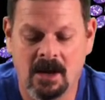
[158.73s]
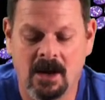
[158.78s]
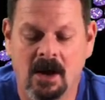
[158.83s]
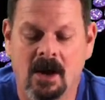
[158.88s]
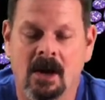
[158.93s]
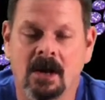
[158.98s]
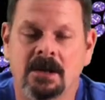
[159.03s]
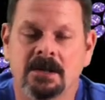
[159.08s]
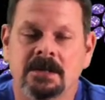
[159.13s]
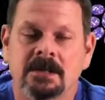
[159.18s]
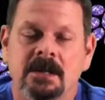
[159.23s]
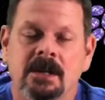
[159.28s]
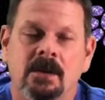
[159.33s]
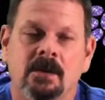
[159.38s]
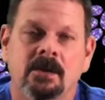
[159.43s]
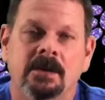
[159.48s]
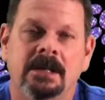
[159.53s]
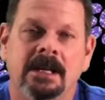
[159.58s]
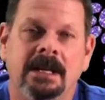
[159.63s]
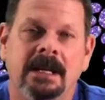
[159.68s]
Also,
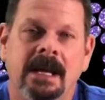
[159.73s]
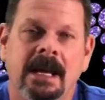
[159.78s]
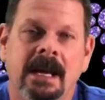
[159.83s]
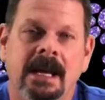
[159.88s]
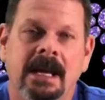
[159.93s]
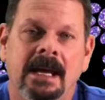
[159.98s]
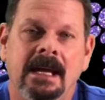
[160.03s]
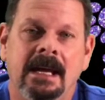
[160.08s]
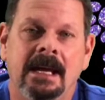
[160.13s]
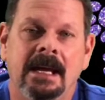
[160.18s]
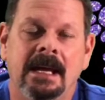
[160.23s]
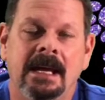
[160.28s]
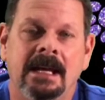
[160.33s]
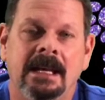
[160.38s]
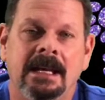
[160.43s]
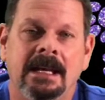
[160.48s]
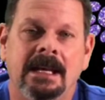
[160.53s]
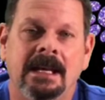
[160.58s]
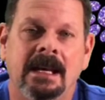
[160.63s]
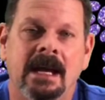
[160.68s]
today
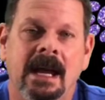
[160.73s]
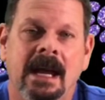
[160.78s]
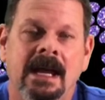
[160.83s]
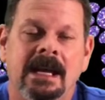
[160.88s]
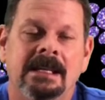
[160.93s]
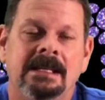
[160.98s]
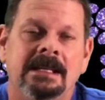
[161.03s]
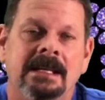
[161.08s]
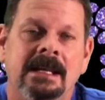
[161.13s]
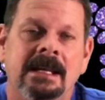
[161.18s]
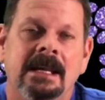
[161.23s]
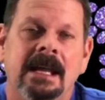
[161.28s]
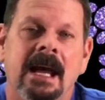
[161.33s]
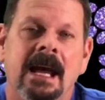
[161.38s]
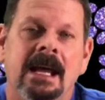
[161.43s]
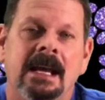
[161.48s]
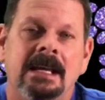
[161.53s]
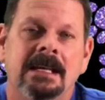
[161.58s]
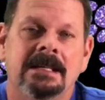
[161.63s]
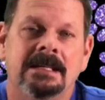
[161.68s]
in
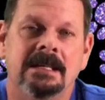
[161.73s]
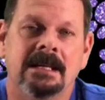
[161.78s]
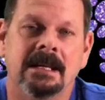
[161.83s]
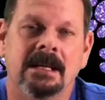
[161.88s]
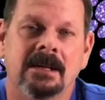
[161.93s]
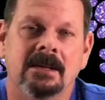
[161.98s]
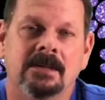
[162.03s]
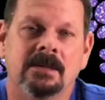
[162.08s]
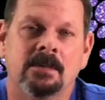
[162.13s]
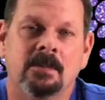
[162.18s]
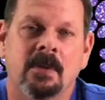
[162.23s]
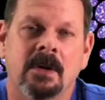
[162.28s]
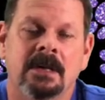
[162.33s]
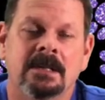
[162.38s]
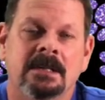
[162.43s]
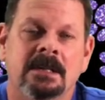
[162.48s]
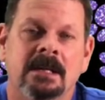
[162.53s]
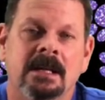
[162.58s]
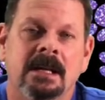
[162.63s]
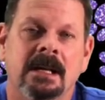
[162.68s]
1886,
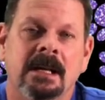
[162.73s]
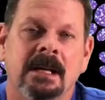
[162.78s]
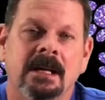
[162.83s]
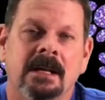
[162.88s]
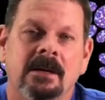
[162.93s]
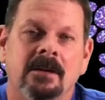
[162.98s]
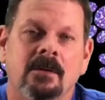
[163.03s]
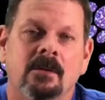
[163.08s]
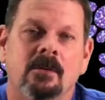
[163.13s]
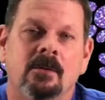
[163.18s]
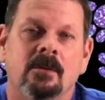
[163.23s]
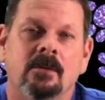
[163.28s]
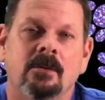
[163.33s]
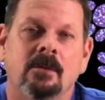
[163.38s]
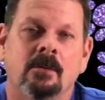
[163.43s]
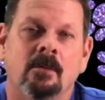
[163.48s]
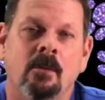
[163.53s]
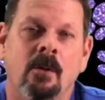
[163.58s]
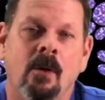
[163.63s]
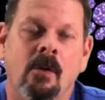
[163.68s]
President
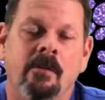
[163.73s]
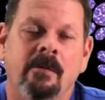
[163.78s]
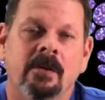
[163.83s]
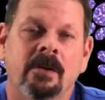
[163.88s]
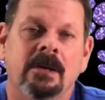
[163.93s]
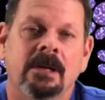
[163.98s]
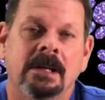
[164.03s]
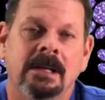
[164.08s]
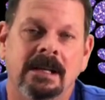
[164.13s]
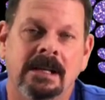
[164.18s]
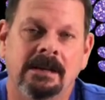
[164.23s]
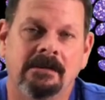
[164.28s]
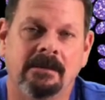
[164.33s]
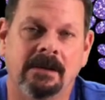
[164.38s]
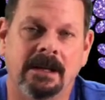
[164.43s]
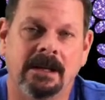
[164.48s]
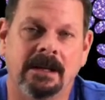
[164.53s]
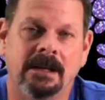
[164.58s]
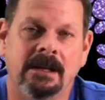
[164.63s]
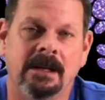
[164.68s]
Grover
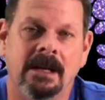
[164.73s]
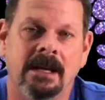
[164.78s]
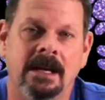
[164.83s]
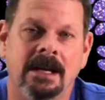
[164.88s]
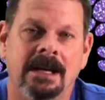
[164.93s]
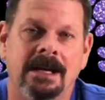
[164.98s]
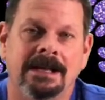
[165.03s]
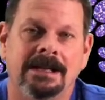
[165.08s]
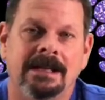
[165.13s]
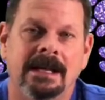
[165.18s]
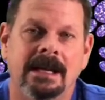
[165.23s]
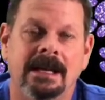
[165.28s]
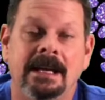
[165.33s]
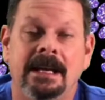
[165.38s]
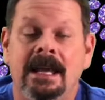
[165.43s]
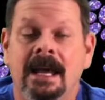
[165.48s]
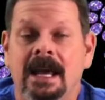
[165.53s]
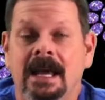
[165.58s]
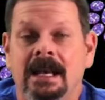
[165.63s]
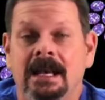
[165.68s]
Cleveland
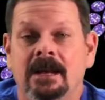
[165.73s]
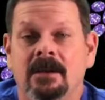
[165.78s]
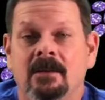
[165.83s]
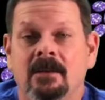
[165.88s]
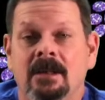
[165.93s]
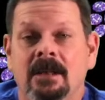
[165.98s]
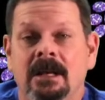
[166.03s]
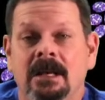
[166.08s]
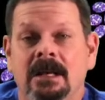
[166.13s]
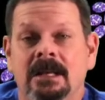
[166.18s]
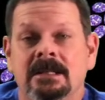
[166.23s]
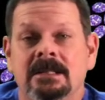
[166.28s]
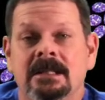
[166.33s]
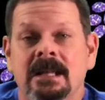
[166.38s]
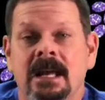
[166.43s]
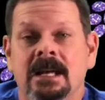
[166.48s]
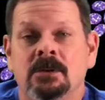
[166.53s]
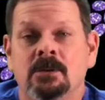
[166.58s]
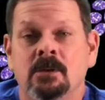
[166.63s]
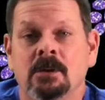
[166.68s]
dedicated the
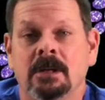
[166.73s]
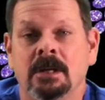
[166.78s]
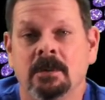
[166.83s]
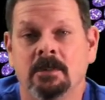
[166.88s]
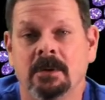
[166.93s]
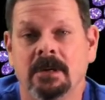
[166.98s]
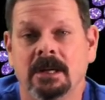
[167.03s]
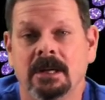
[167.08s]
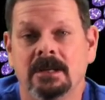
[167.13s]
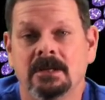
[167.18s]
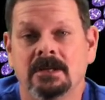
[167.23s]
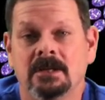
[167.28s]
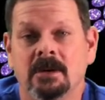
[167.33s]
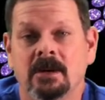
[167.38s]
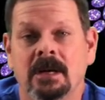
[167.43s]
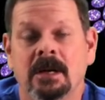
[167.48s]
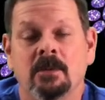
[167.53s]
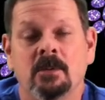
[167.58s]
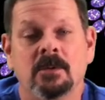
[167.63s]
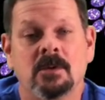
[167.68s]
Statue of Liberty, so
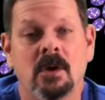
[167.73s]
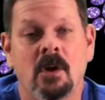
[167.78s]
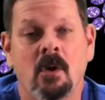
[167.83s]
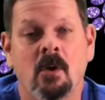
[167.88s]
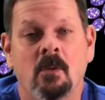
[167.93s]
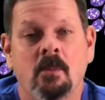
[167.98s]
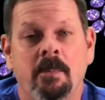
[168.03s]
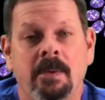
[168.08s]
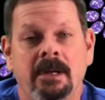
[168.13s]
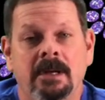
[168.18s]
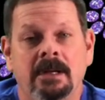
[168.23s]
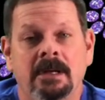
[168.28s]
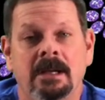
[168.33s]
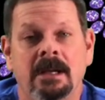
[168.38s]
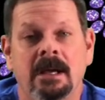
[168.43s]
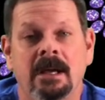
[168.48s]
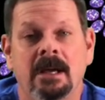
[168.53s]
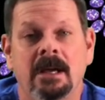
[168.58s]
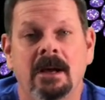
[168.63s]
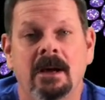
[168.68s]
it was open
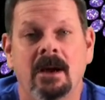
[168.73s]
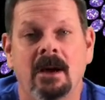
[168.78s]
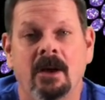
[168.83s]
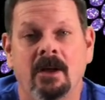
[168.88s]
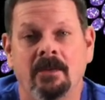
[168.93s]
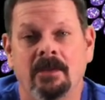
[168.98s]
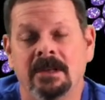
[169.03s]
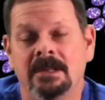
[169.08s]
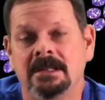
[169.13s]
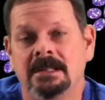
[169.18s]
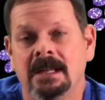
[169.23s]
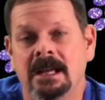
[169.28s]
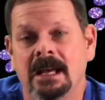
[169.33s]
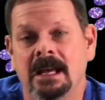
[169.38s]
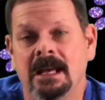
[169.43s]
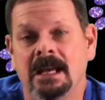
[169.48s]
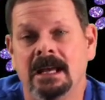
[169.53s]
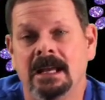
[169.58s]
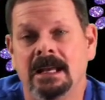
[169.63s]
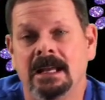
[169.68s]
on this
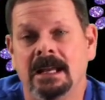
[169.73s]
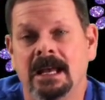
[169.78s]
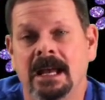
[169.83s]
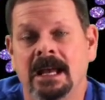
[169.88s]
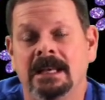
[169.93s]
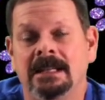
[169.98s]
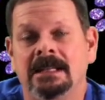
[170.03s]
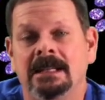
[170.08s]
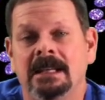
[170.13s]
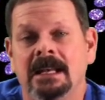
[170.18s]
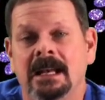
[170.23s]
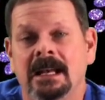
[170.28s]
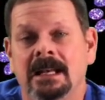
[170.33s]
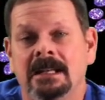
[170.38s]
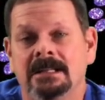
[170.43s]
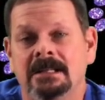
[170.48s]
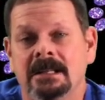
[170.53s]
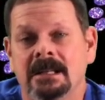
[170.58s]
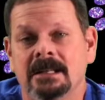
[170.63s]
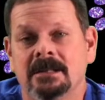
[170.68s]
day in
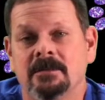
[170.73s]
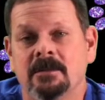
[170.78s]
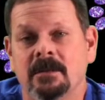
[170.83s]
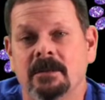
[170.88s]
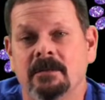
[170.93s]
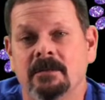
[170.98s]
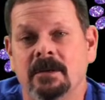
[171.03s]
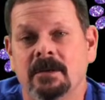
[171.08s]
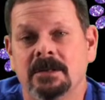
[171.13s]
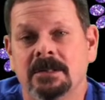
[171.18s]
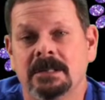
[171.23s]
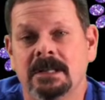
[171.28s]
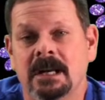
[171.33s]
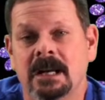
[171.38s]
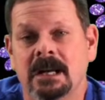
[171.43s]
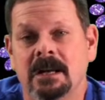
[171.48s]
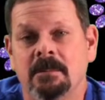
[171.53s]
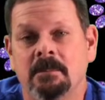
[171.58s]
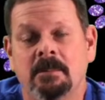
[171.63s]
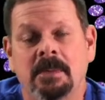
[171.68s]
1886 for the first time.